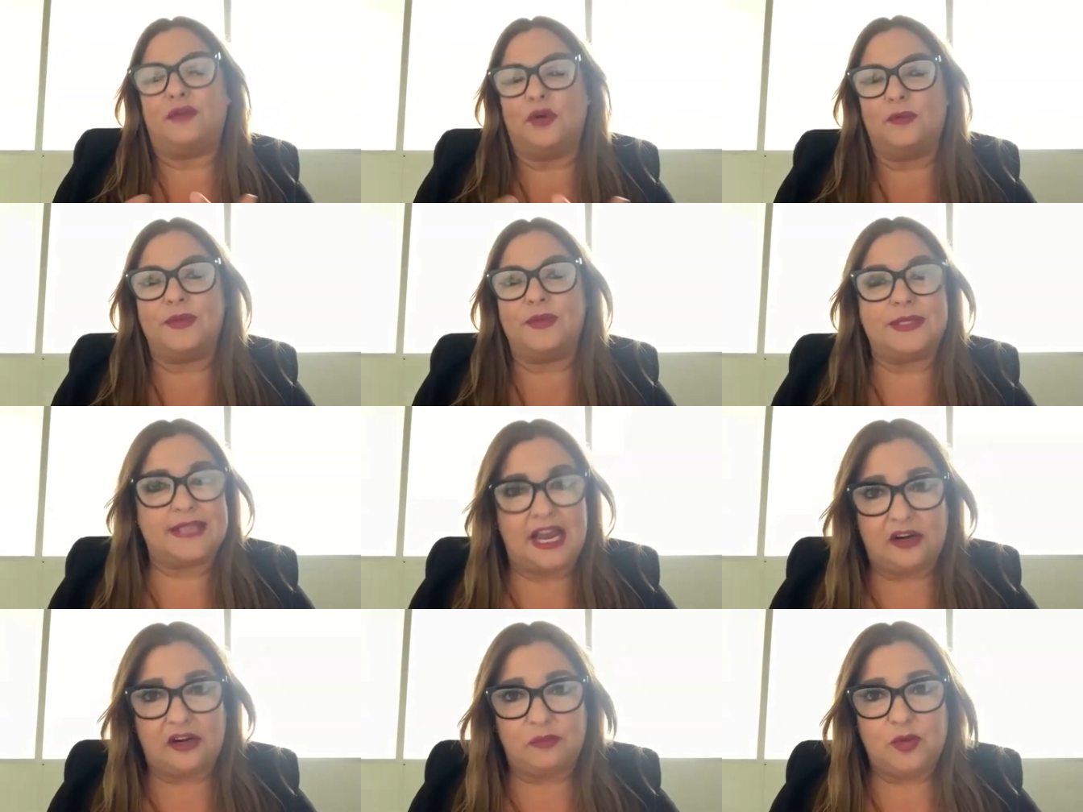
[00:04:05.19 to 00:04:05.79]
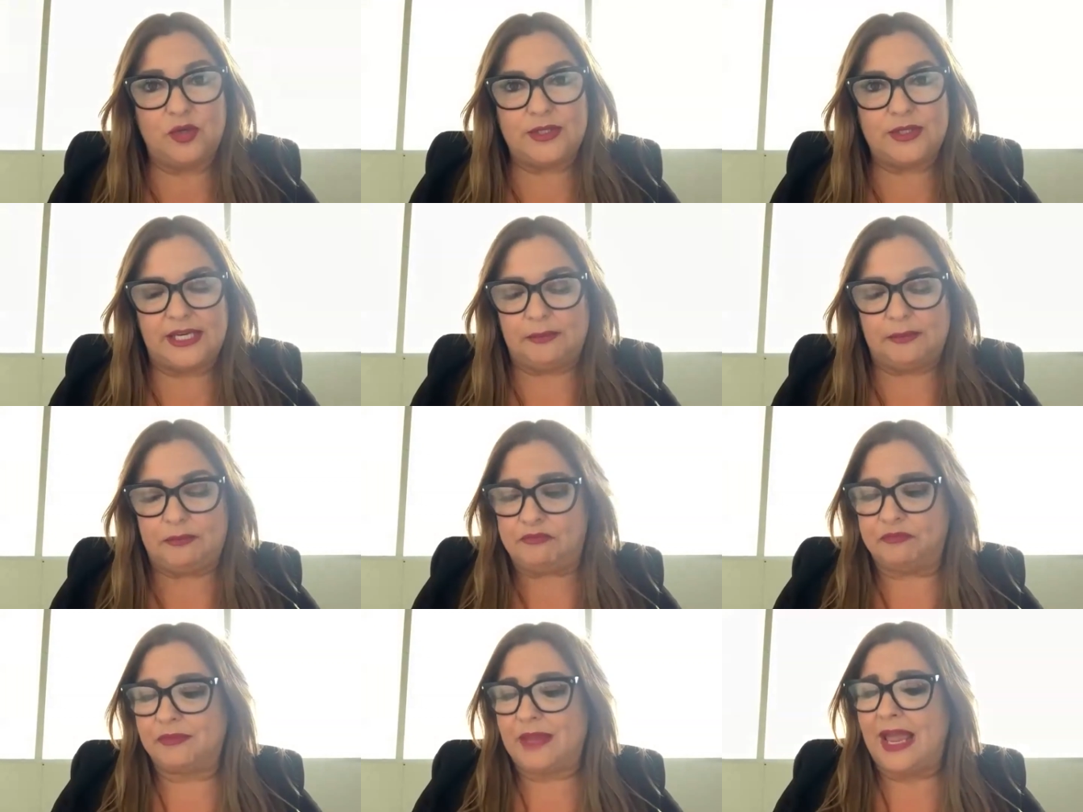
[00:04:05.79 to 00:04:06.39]
film The Sound of Music
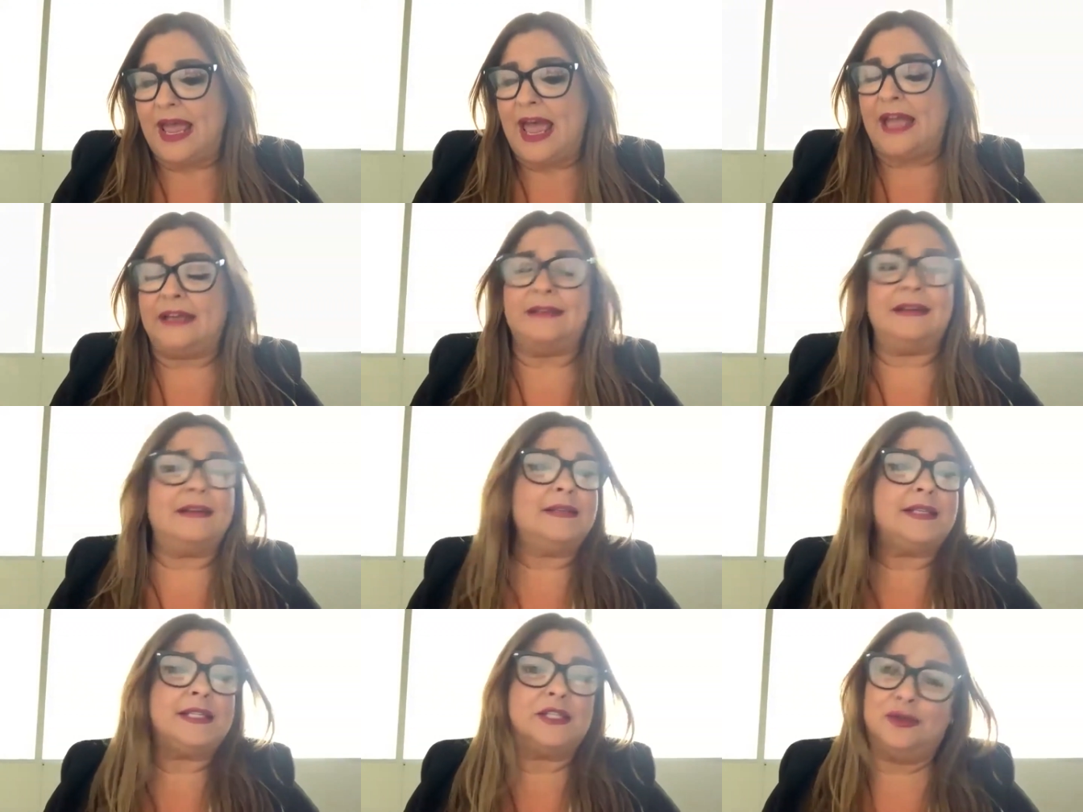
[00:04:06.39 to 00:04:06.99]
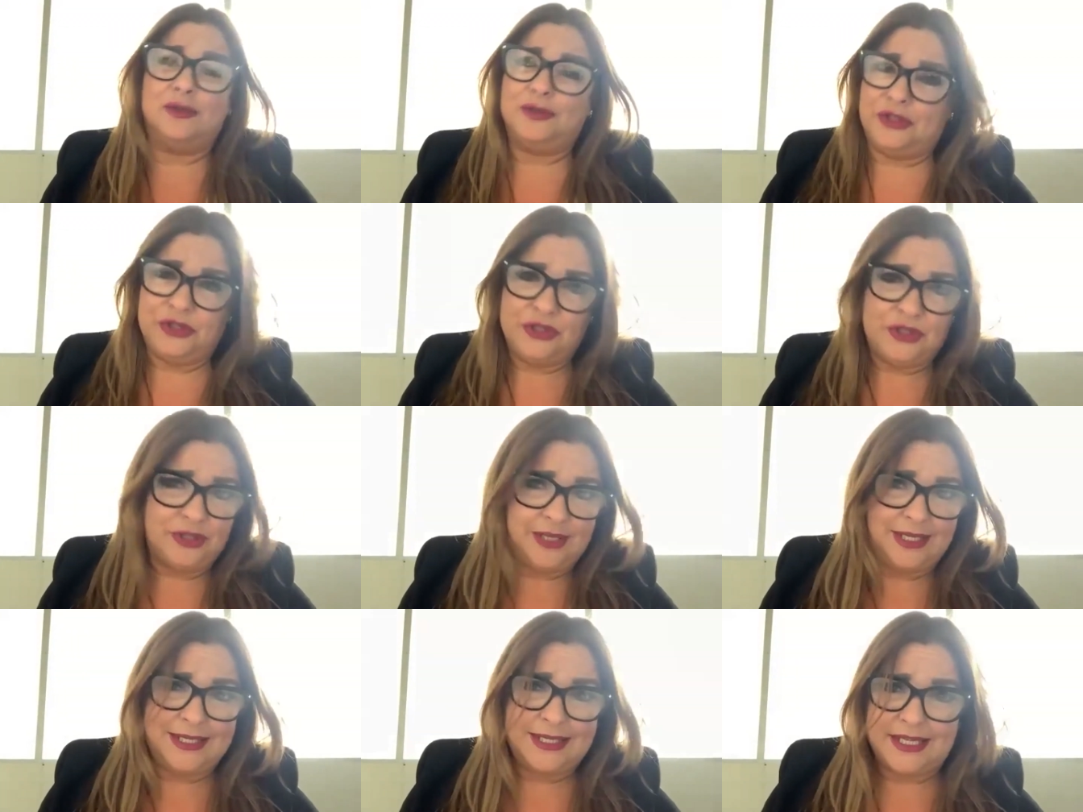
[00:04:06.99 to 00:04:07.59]
and still do
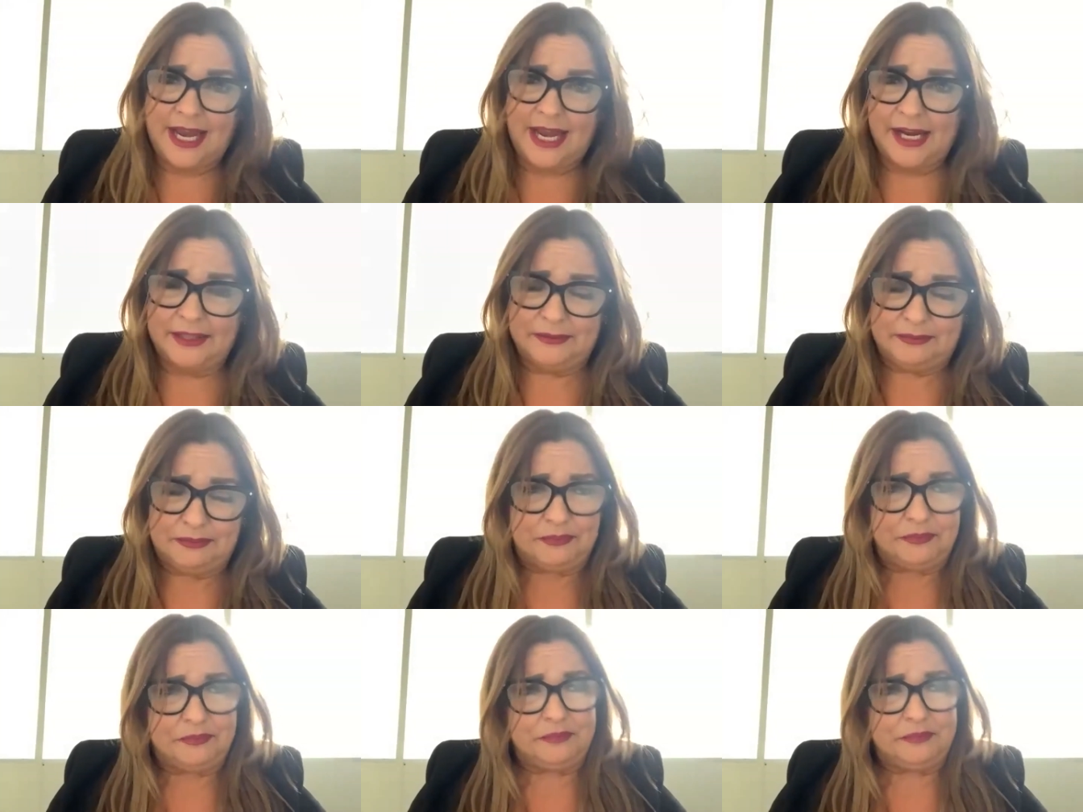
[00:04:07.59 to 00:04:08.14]
to this day.